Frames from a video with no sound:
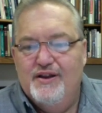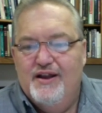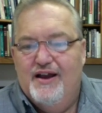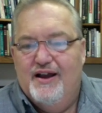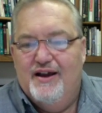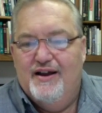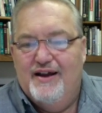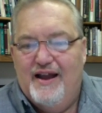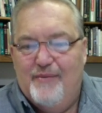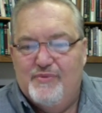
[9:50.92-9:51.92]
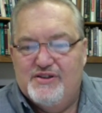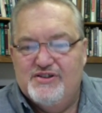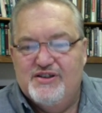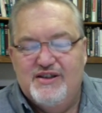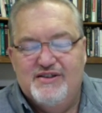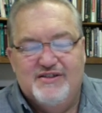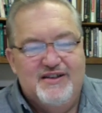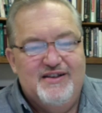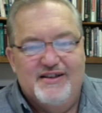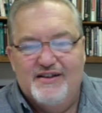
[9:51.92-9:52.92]
I beseech
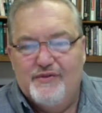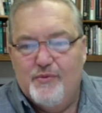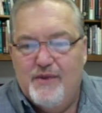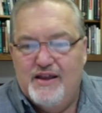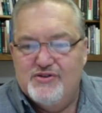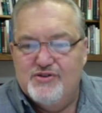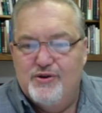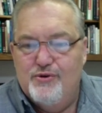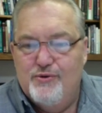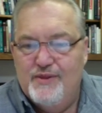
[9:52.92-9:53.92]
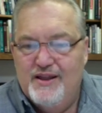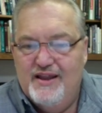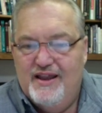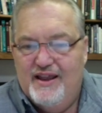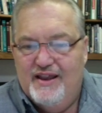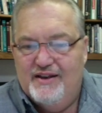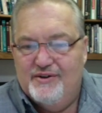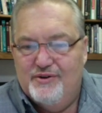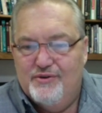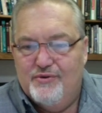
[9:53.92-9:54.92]
thee, deliver my soul.
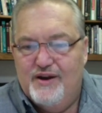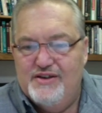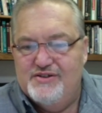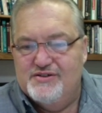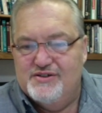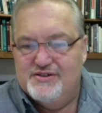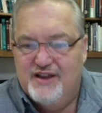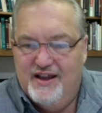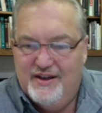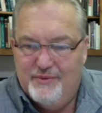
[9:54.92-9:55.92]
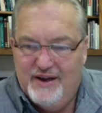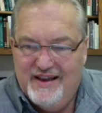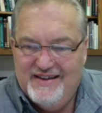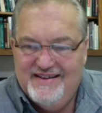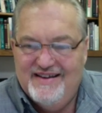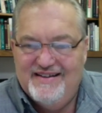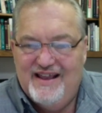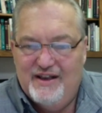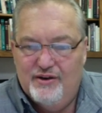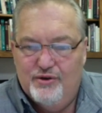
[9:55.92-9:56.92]
And gracious is God. And when I did
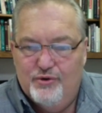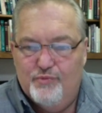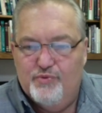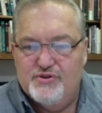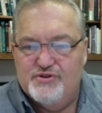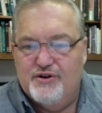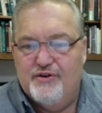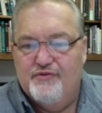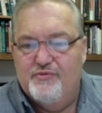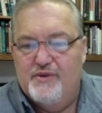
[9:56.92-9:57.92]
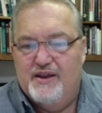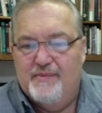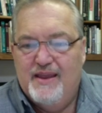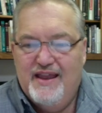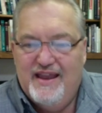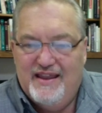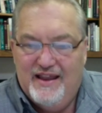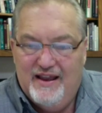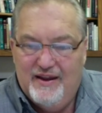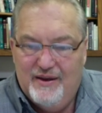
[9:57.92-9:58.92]
that, the Lord preserved me.
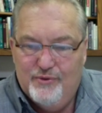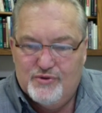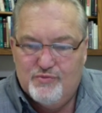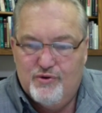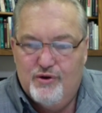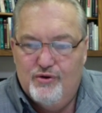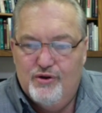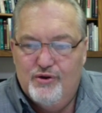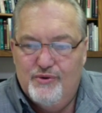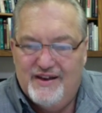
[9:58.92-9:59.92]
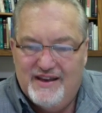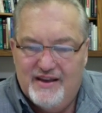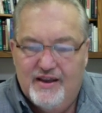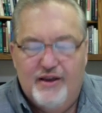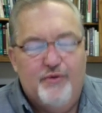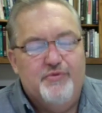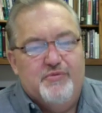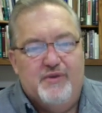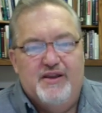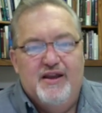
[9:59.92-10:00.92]
I was brought low and he helped
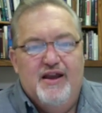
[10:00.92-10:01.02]
me.